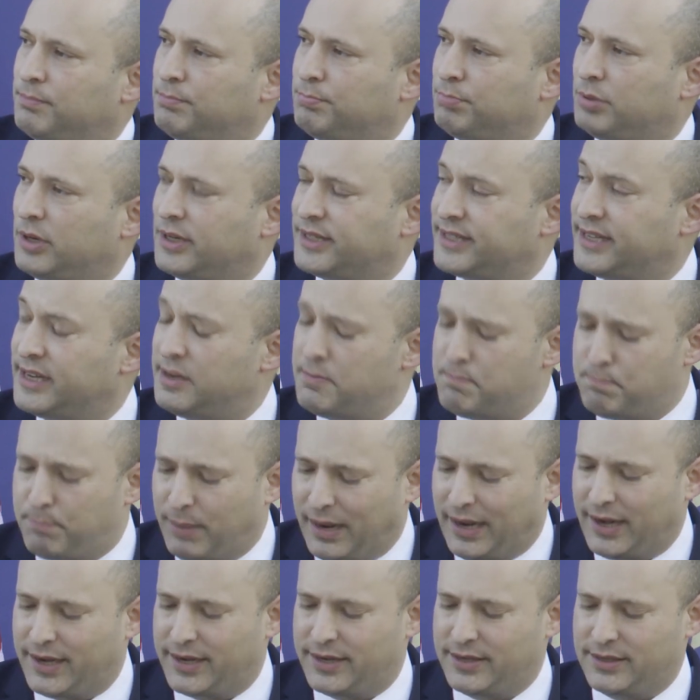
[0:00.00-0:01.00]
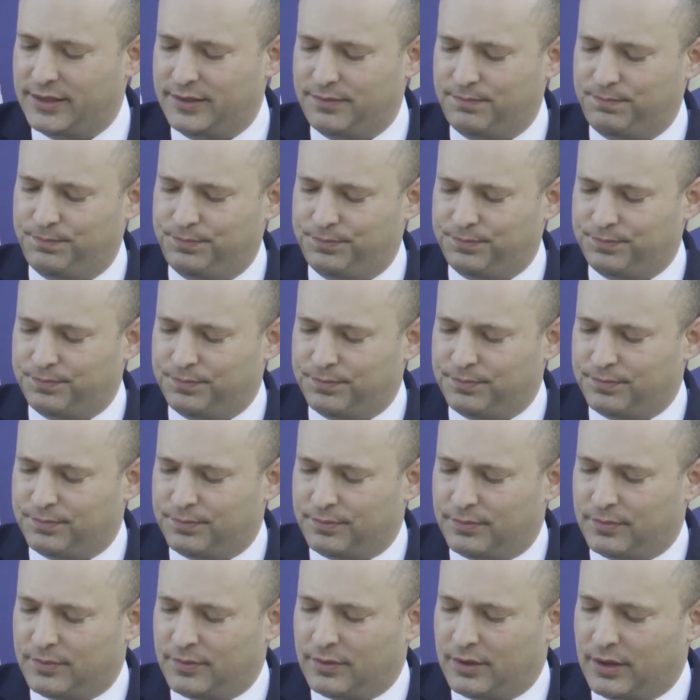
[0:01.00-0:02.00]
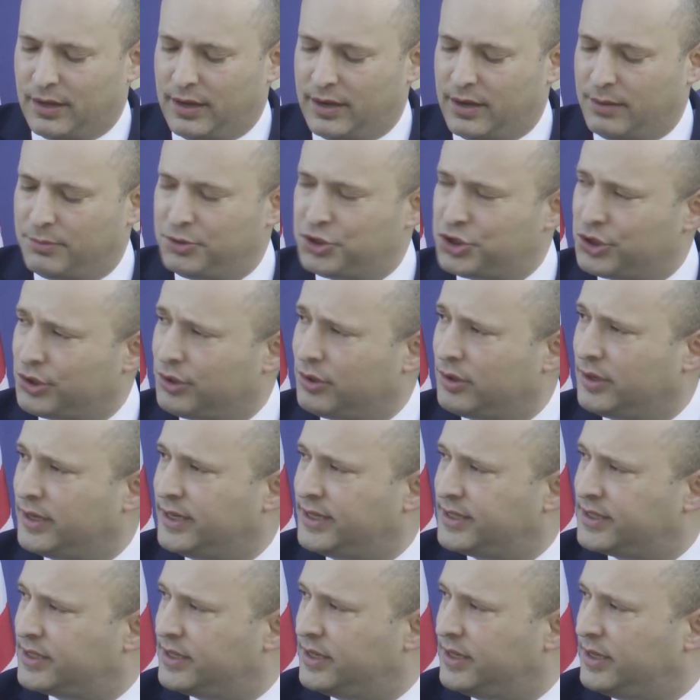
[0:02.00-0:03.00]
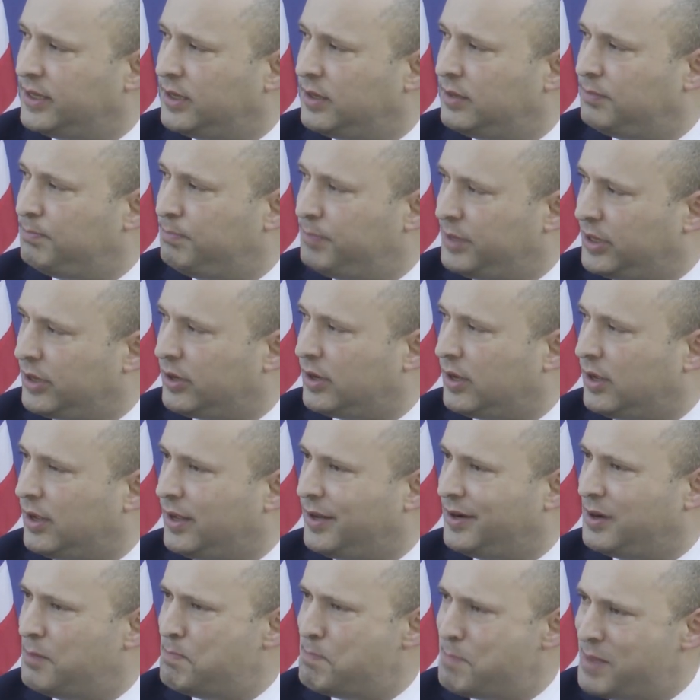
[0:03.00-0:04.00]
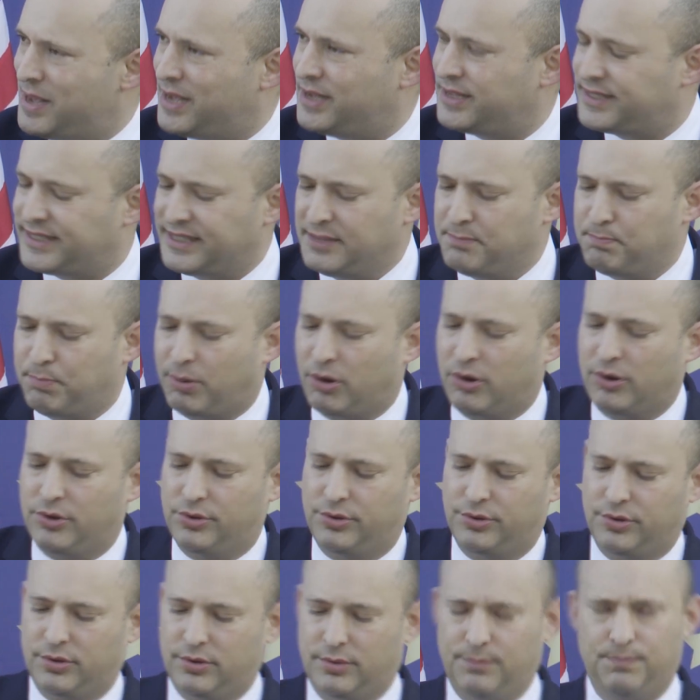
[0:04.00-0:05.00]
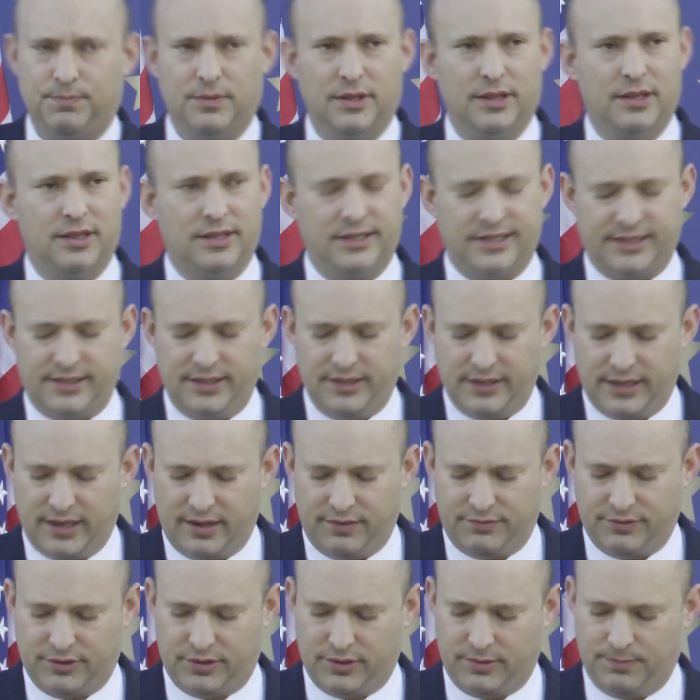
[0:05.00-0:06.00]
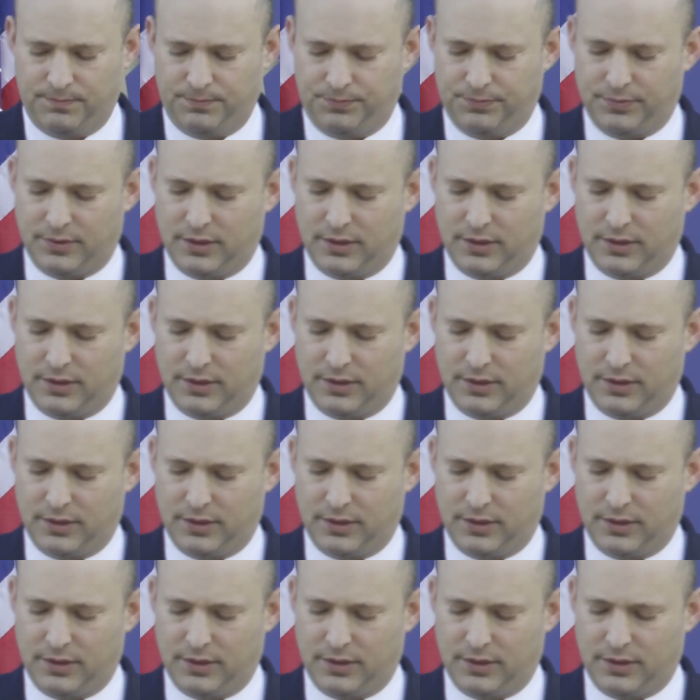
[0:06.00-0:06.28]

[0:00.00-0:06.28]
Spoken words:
President Biden, and I'm sure he's going to be an amazing partner in this endeavor.